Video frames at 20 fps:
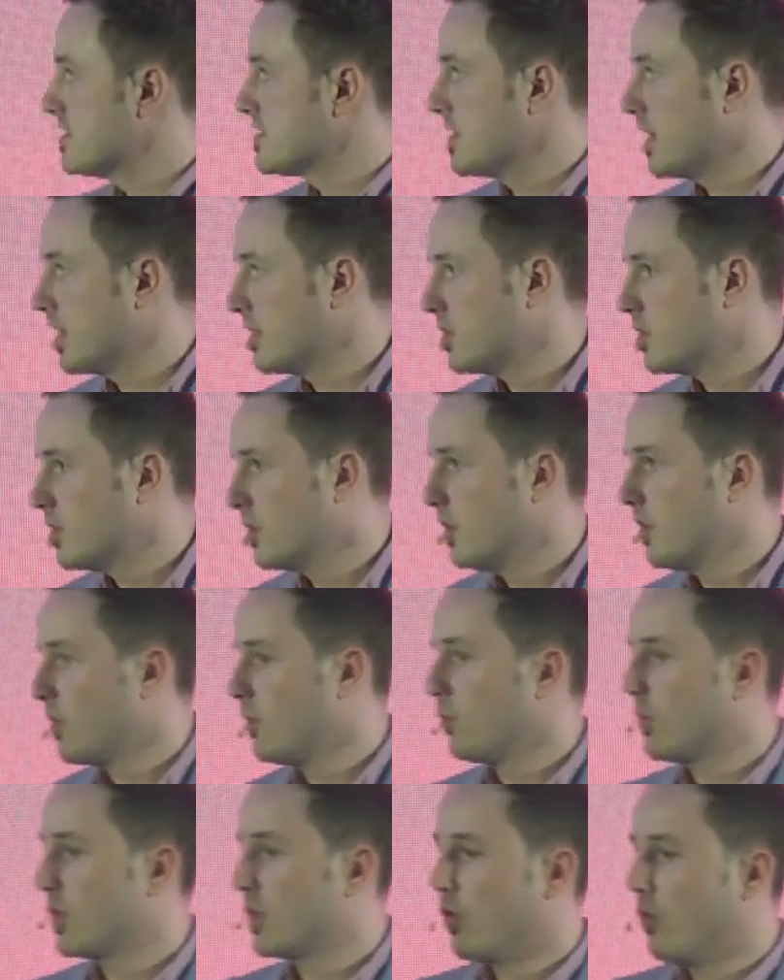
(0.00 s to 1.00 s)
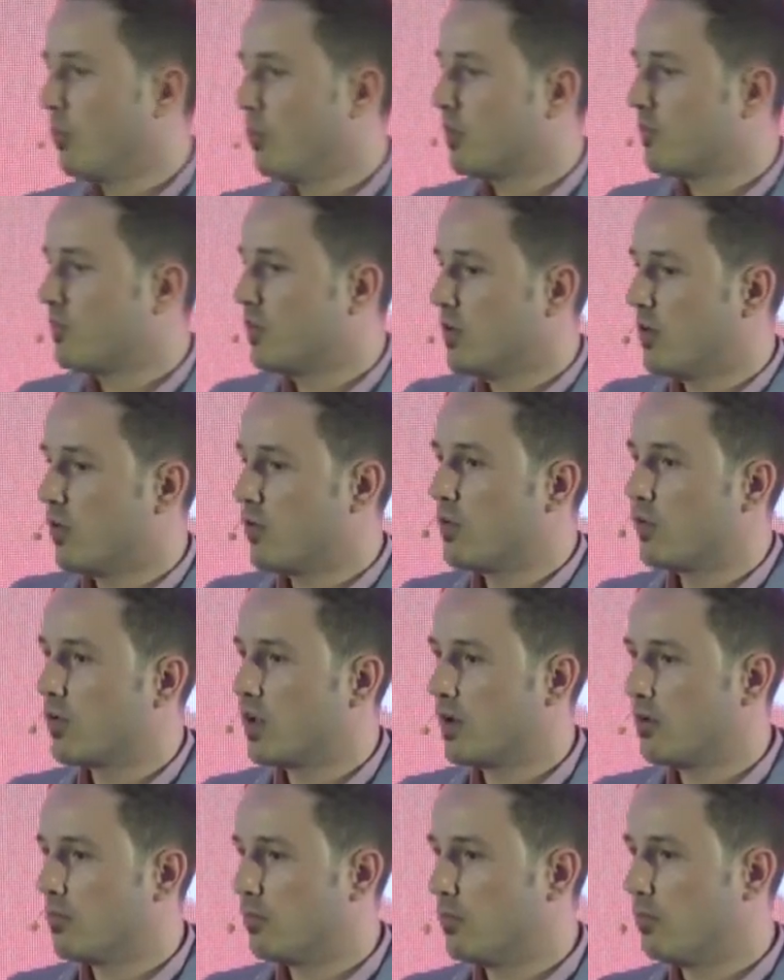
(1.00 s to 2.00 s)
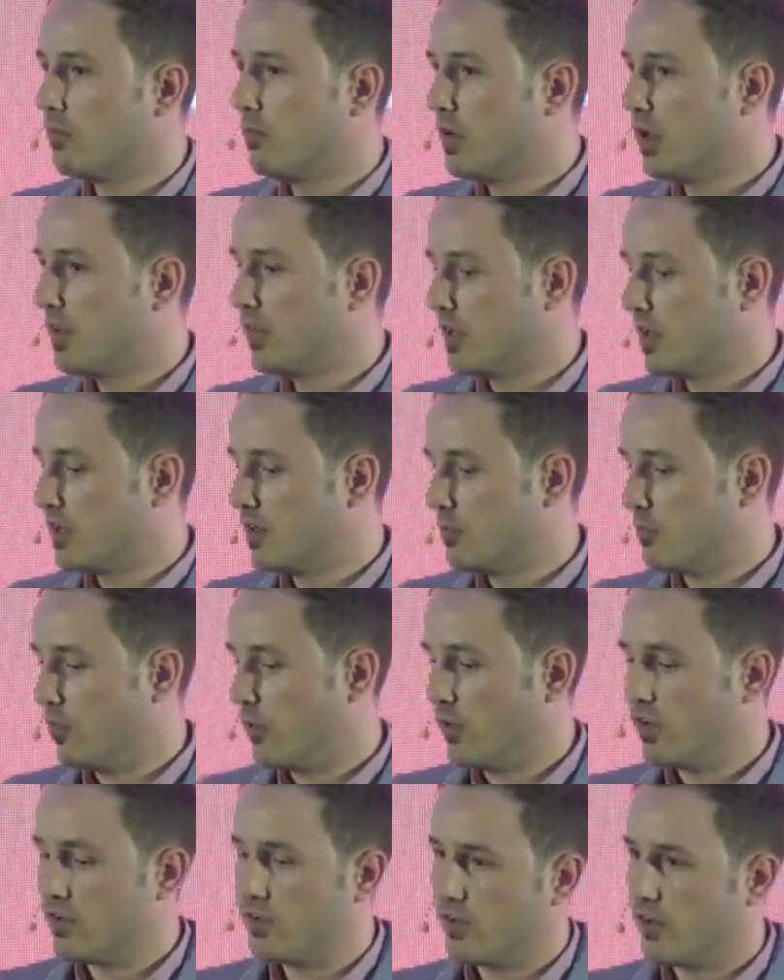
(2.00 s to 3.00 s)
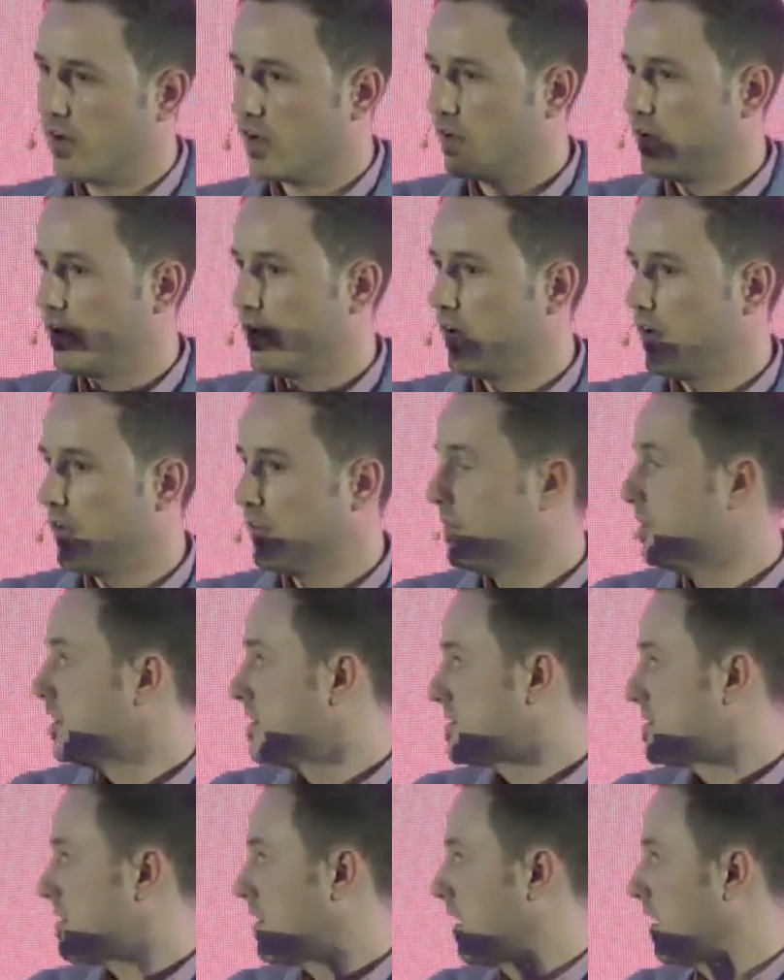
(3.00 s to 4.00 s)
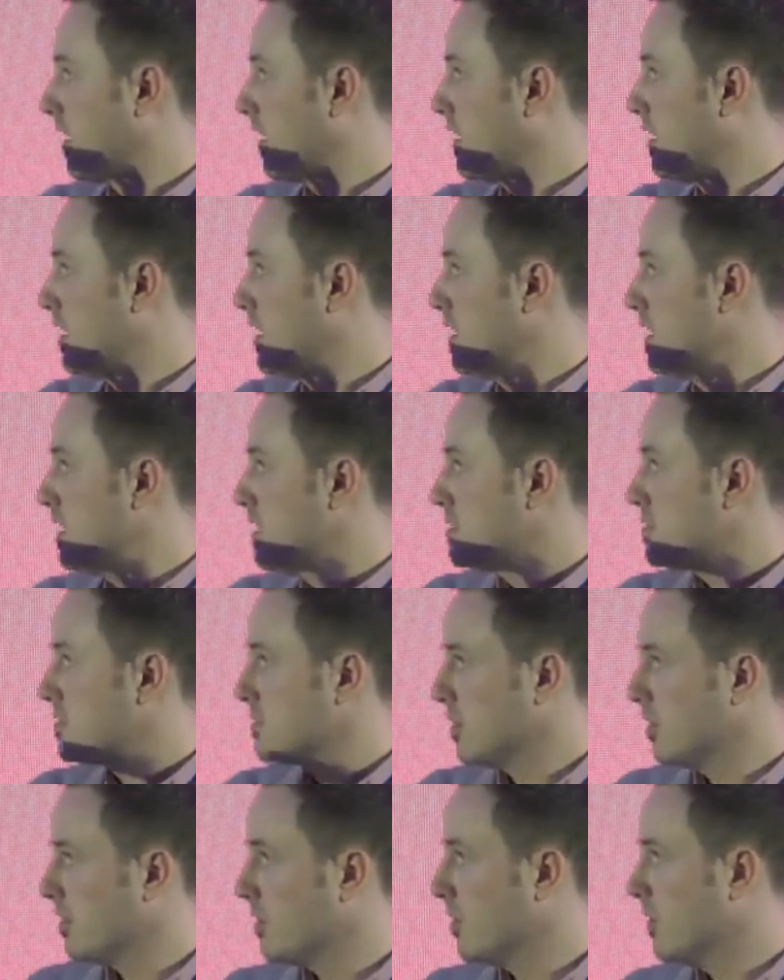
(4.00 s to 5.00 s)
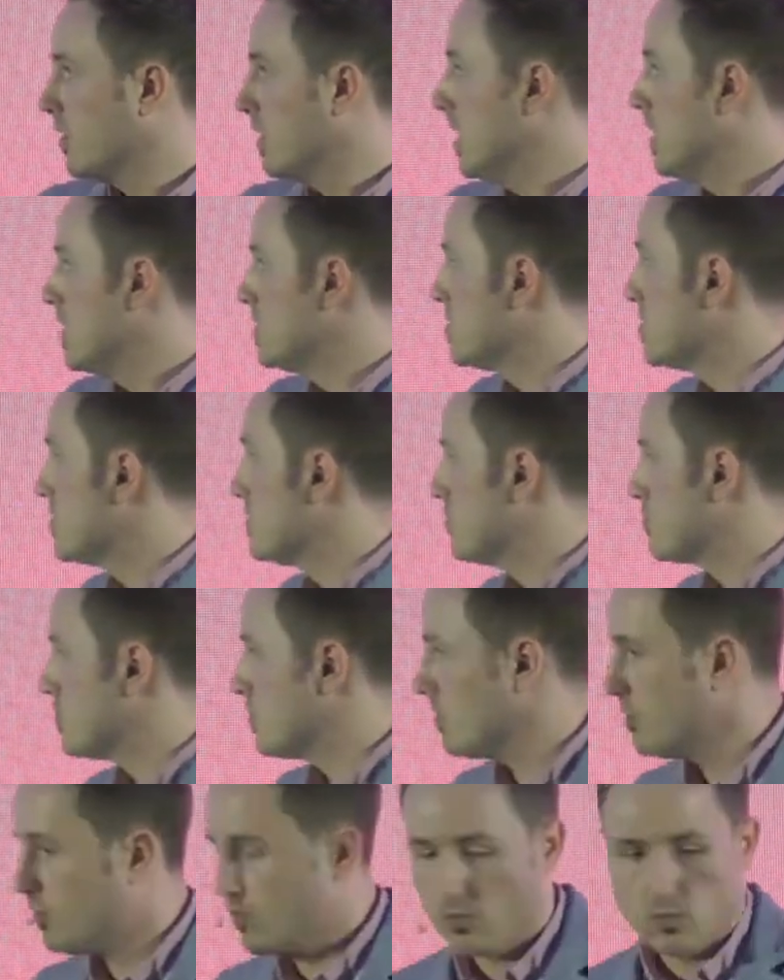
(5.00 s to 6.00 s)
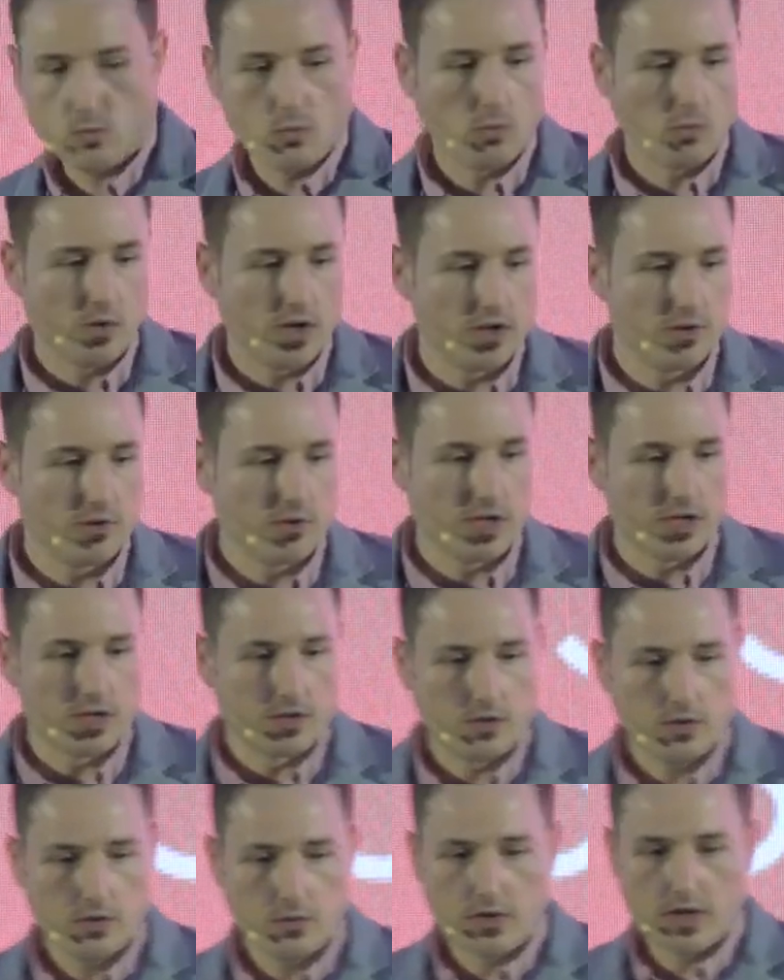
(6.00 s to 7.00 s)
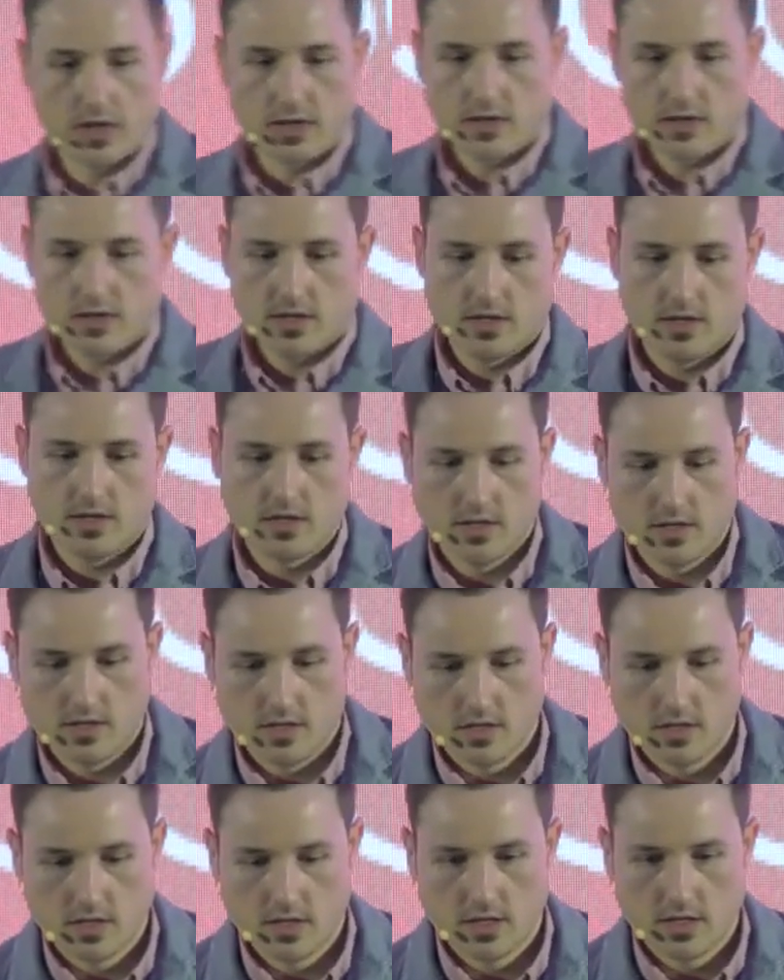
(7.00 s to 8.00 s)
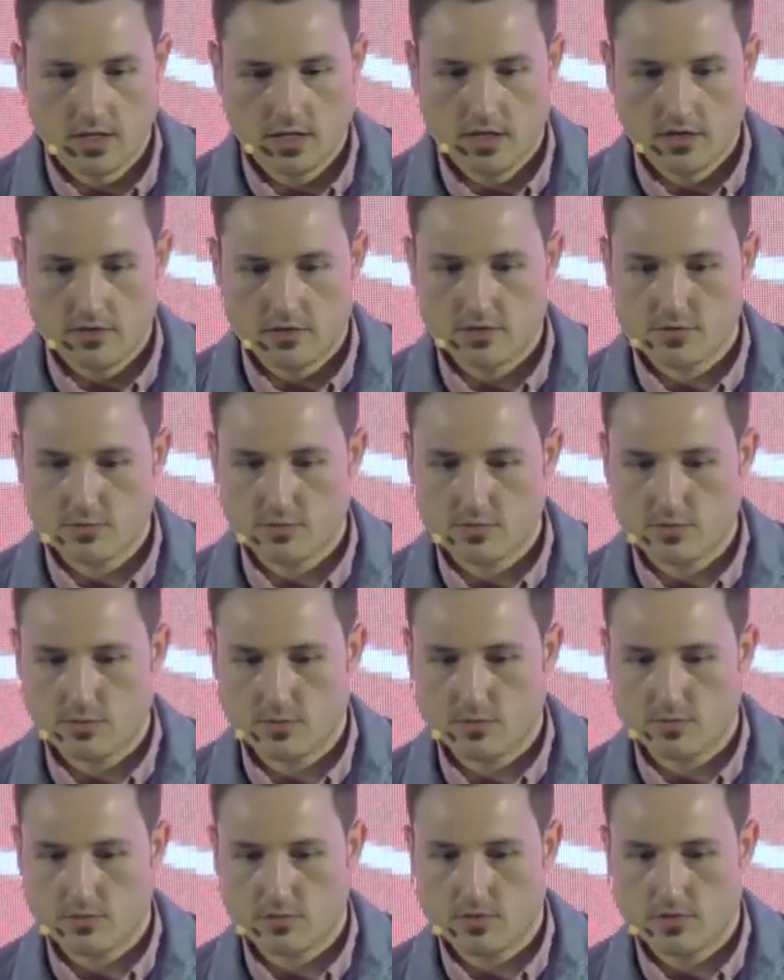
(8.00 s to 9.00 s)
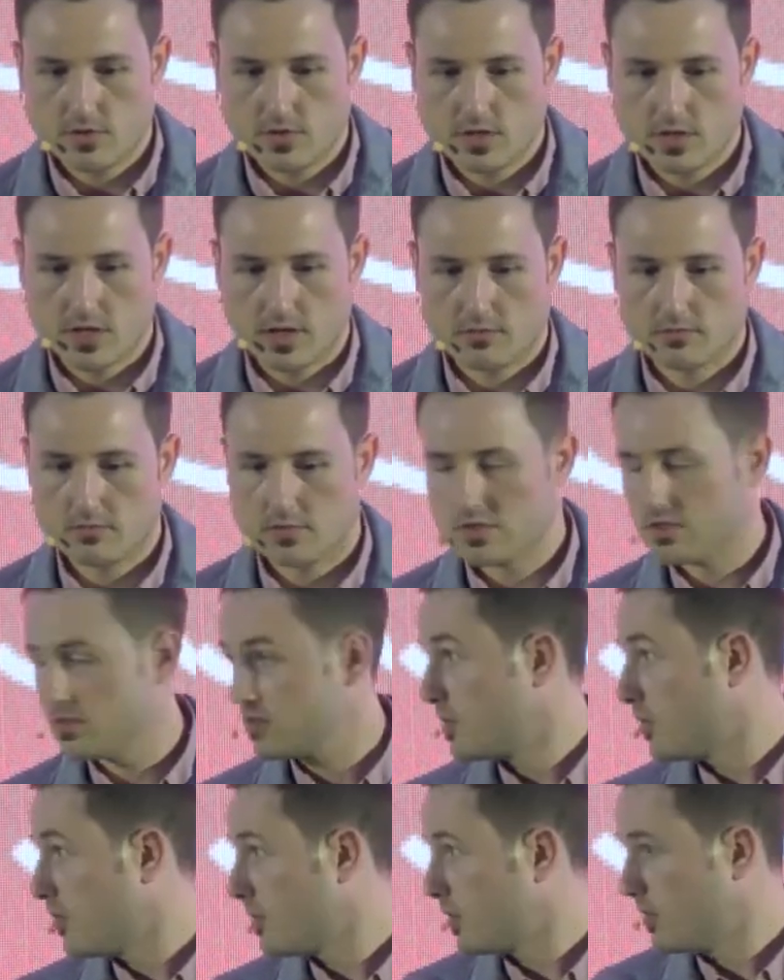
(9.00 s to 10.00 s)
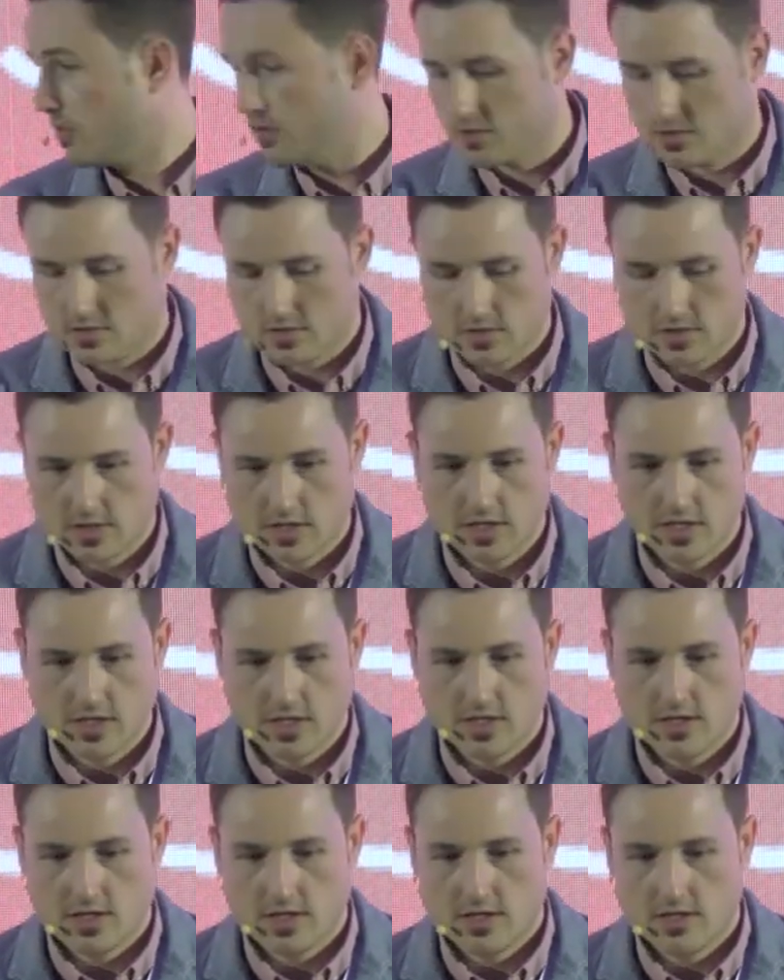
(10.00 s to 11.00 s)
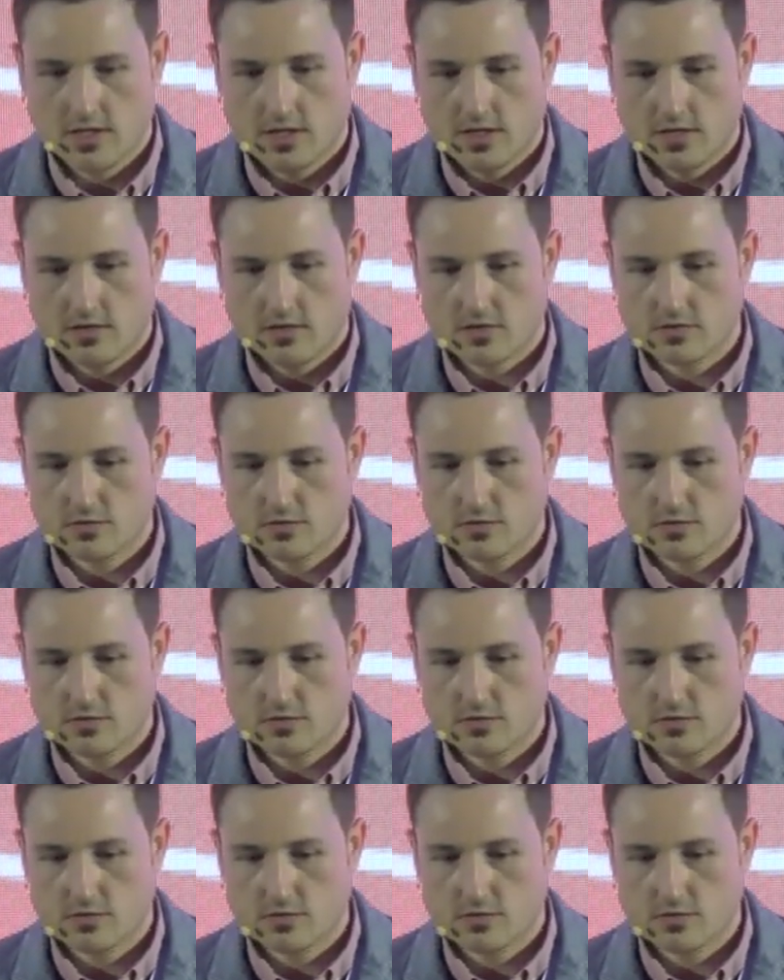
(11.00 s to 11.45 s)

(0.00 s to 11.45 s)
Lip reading: that with OpenVINO, you can build and deploy directly on this thing. So just to show you what you can do with it, there's also, this is how it looks. There's